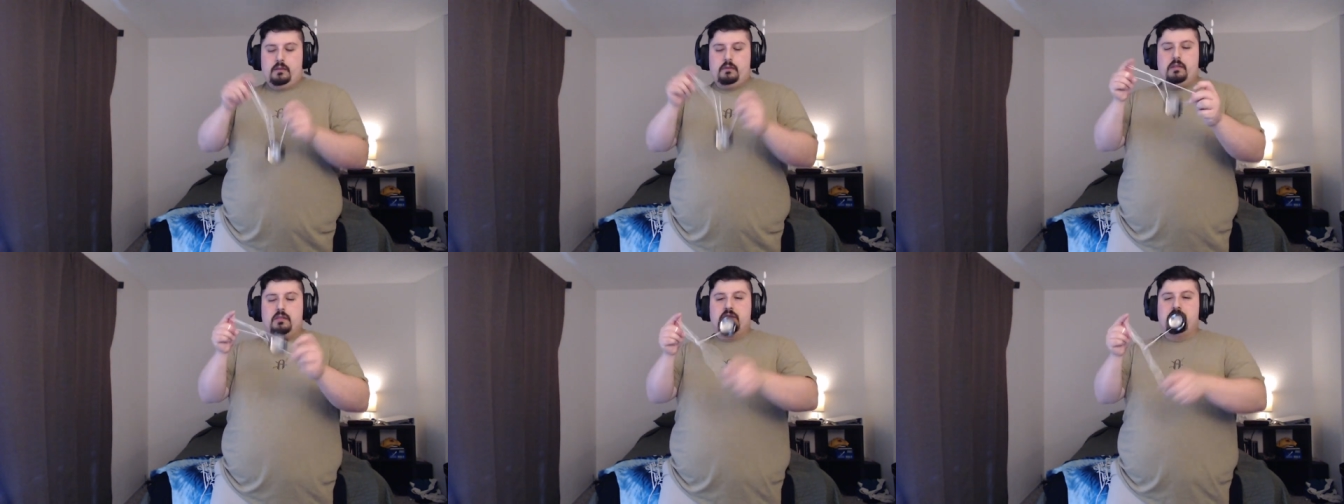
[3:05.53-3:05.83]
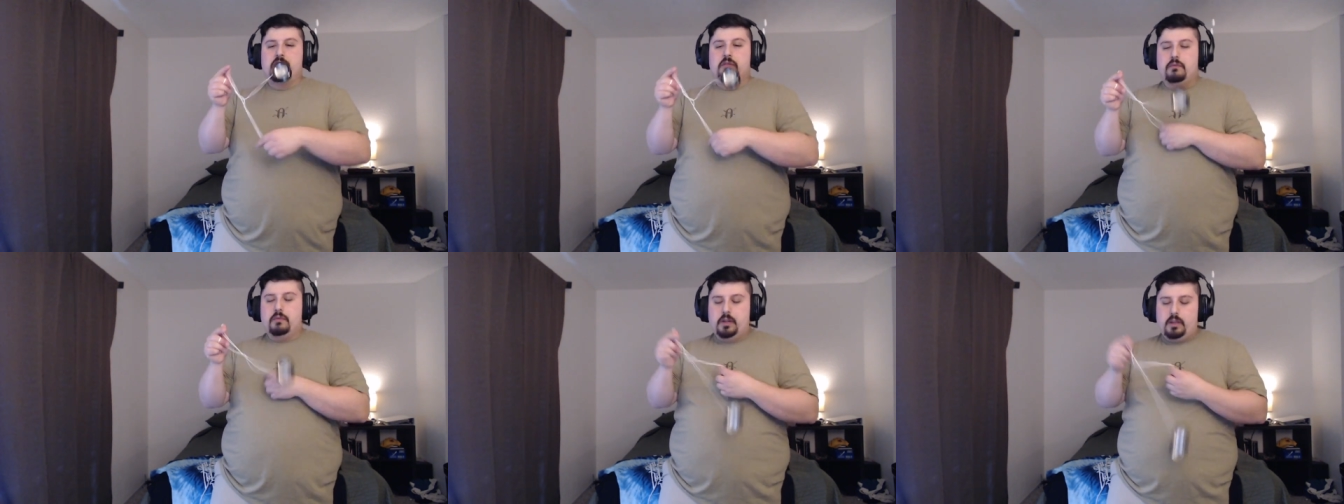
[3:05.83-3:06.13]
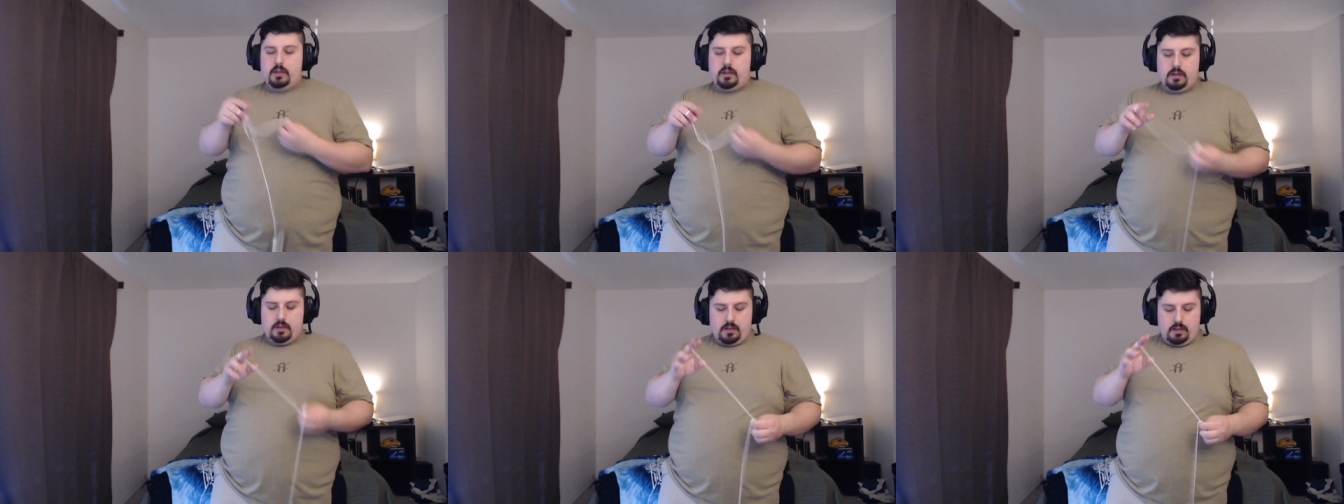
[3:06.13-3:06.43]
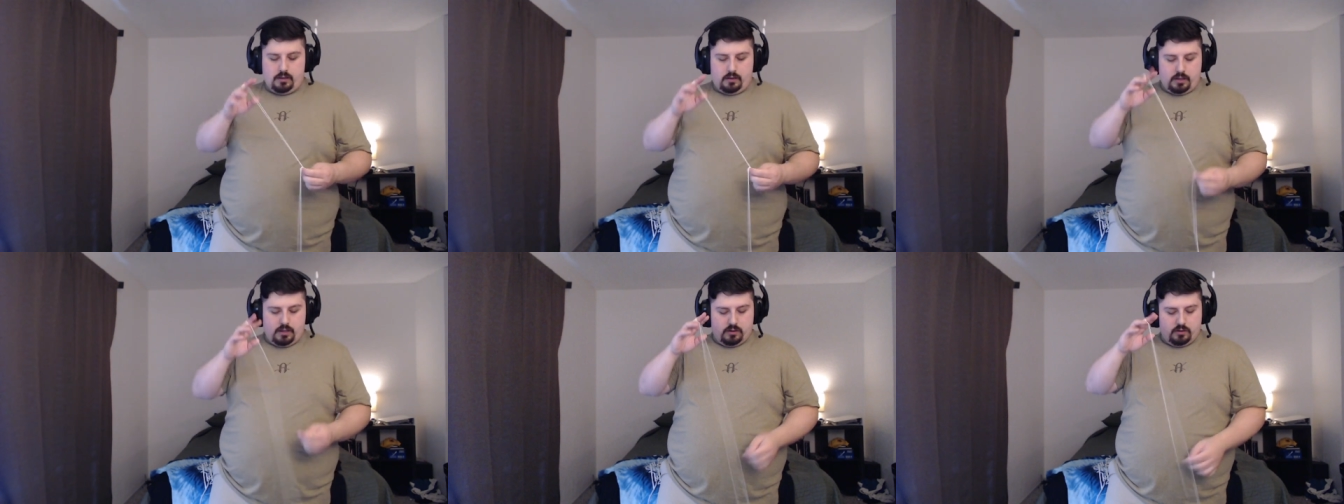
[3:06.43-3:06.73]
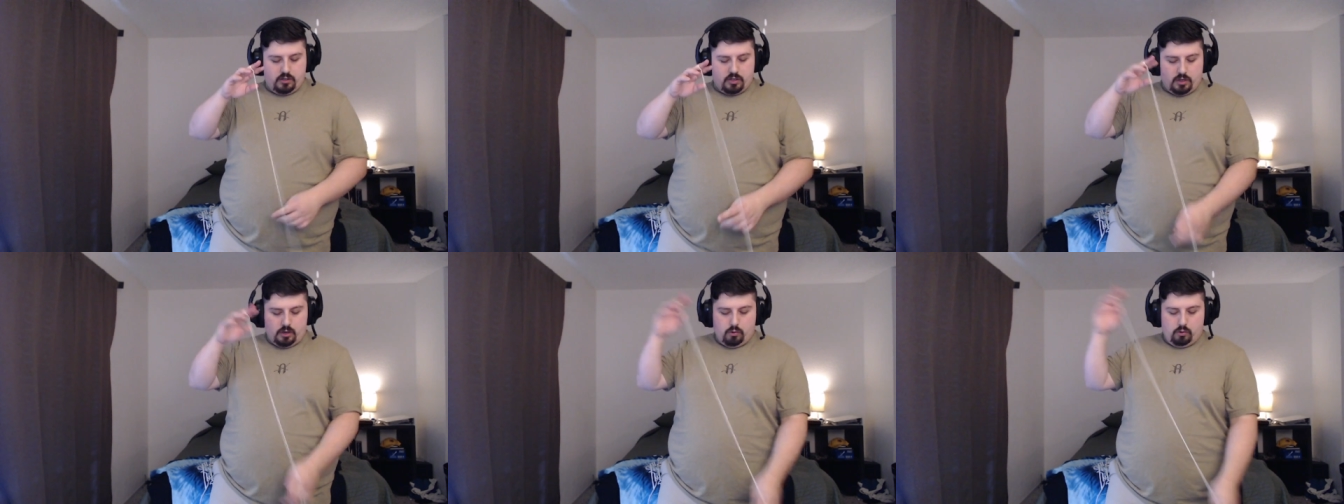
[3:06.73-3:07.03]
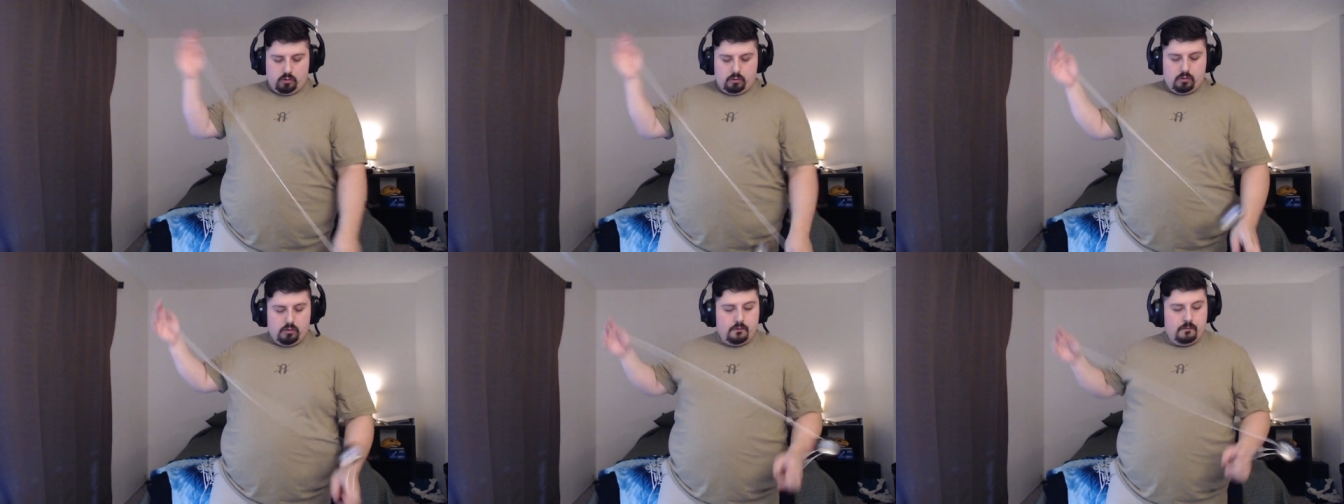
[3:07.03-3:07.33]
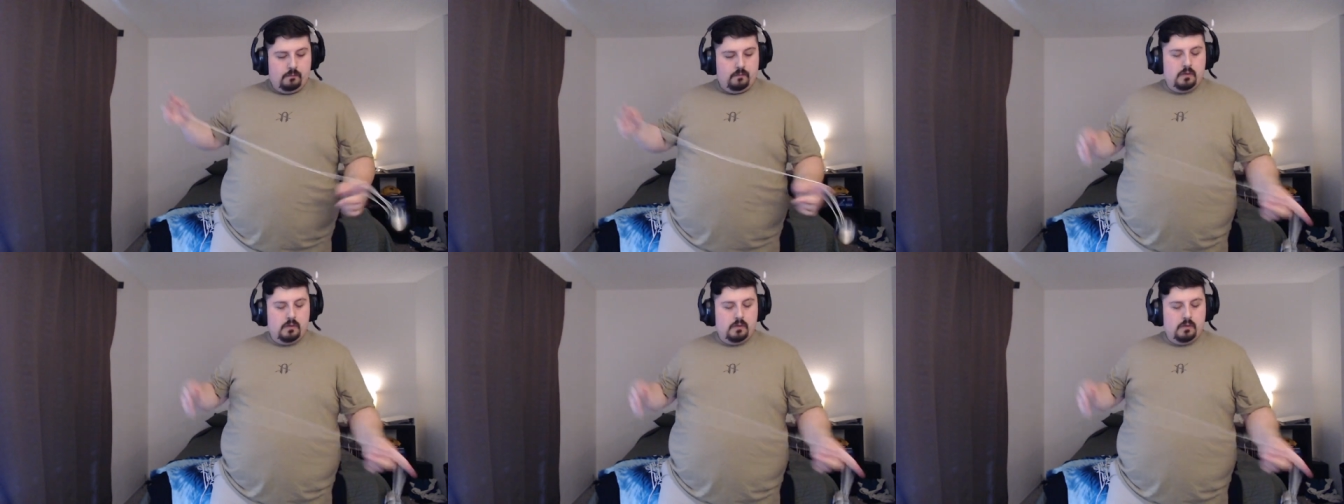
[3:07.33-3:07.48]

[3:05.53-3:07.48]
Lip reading: There's 3 in total.